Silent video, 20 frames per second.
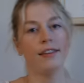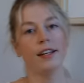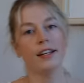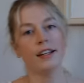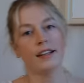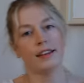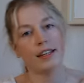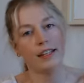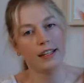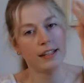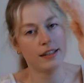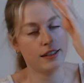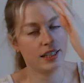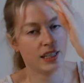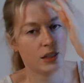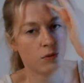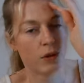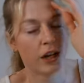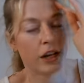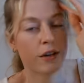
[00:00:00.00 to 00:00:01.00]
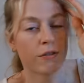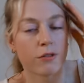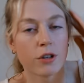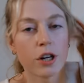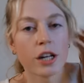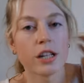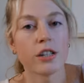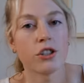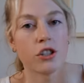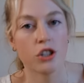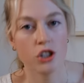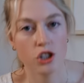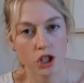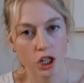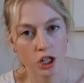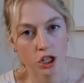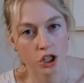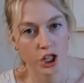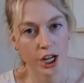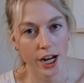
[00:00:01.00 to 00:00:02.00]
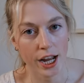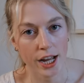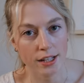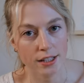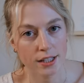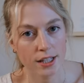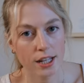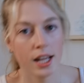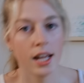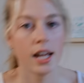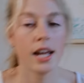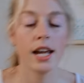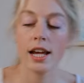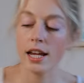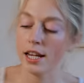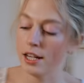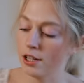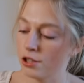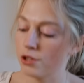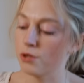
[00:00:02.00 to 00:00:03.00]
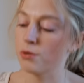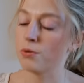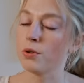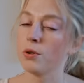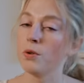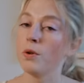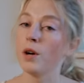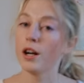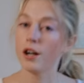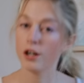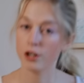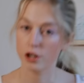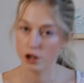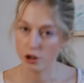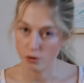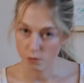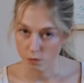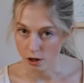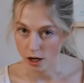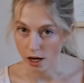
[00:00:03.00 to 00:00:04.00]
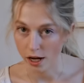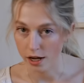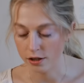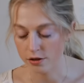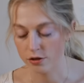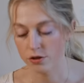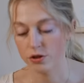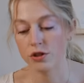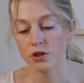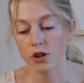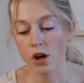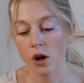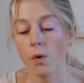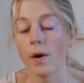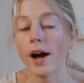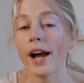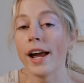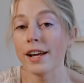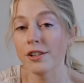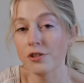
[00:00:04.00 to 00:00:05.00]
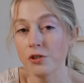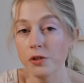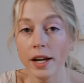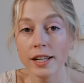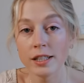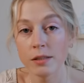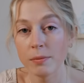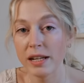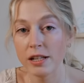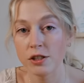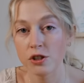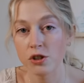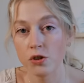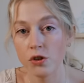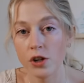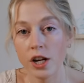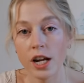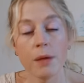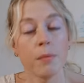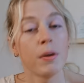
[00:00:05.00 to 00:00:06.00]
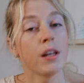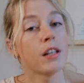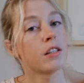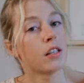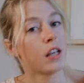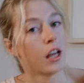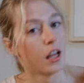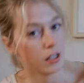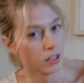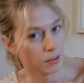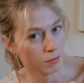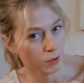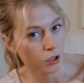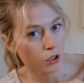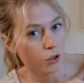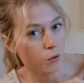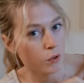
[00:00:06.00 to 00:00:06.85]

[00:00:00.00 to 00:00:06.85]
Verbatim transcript: think the easiest way for us to chit chat is through a Q&A. So I asked you guys on my Instagram to ask me your